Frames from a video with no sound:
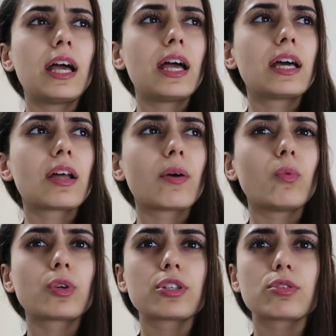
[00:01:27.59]
and I
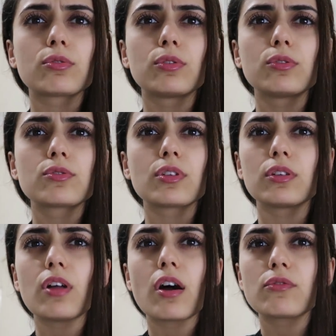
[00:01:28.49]
wanted to lose a
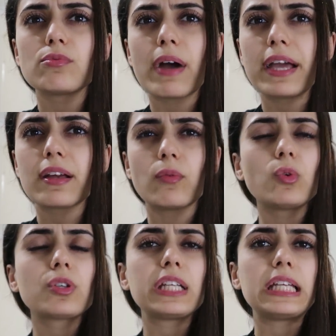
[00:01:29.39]
lot of weight. I
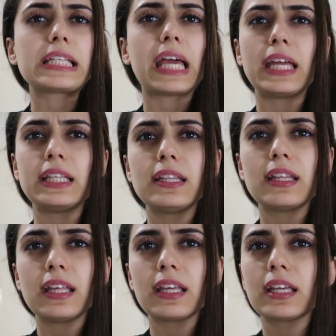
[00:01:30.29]
wouldn't eat
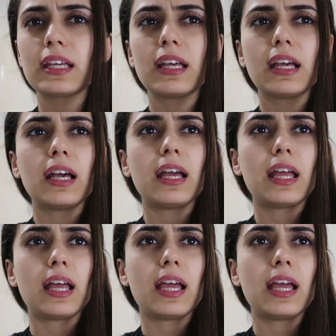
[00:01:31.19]
anything,
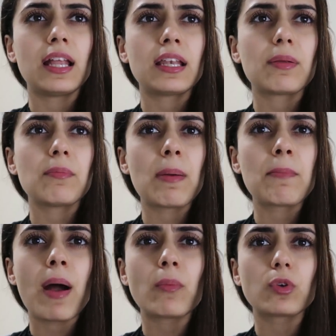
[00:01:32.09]
and my
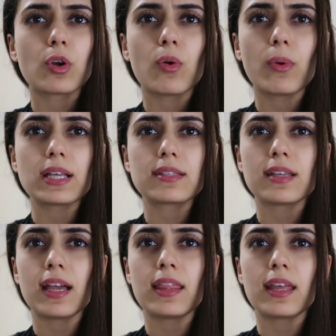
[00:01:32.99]
mom would always
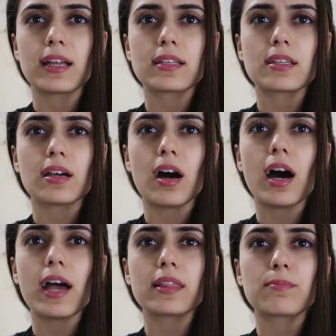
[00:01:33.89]
say that
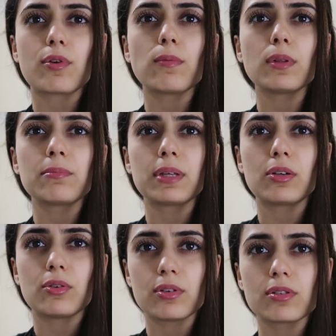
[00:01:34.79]
I had the problem
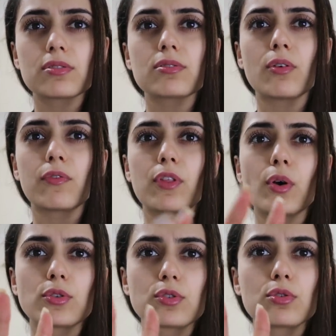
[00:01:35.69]
because of
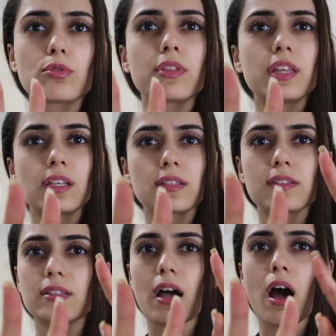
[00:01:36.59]
those two
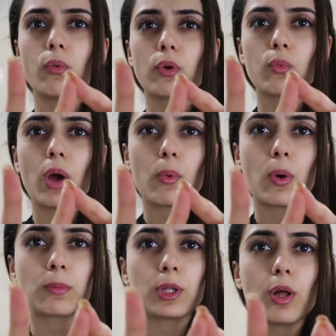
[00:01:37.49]
things. I wouldn't wear
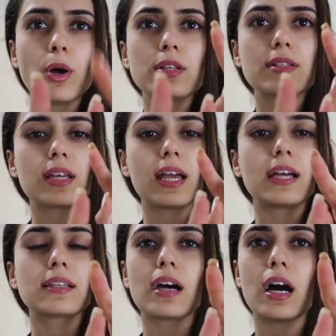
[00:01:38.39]
warm clothes
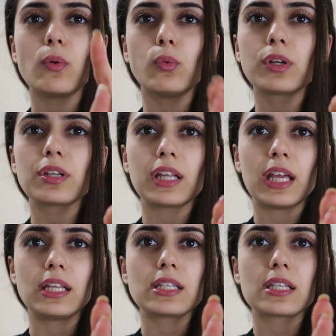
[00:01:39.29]
and I wouldn't
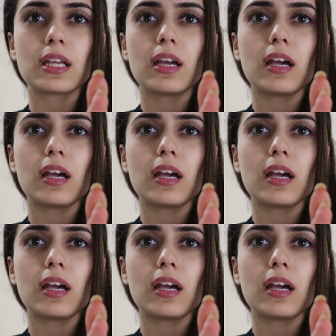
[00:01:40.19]
eat